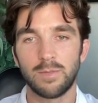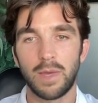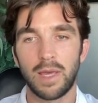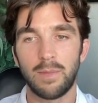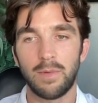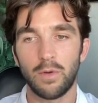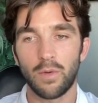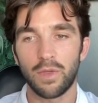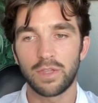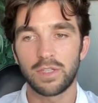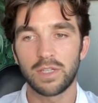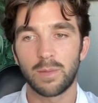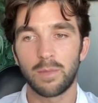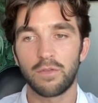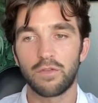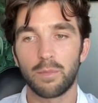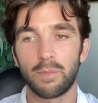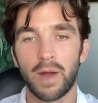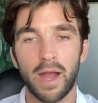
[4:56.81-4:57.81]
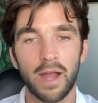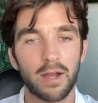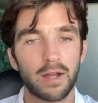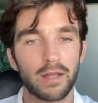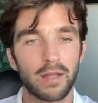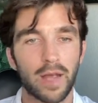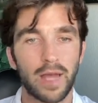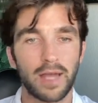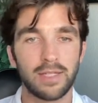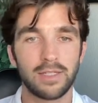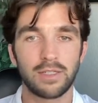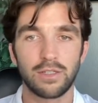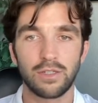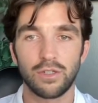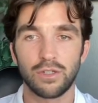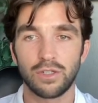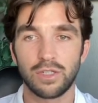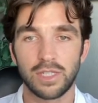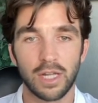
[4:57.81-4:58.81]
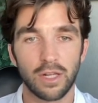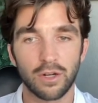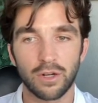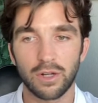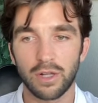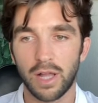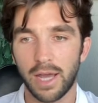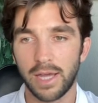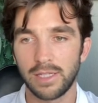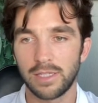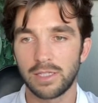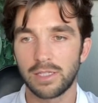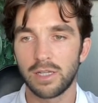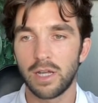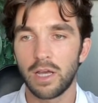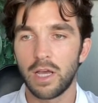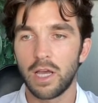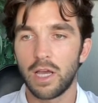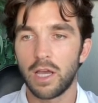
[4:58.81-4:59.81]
maybe with some of your buyer clients, your seller clients.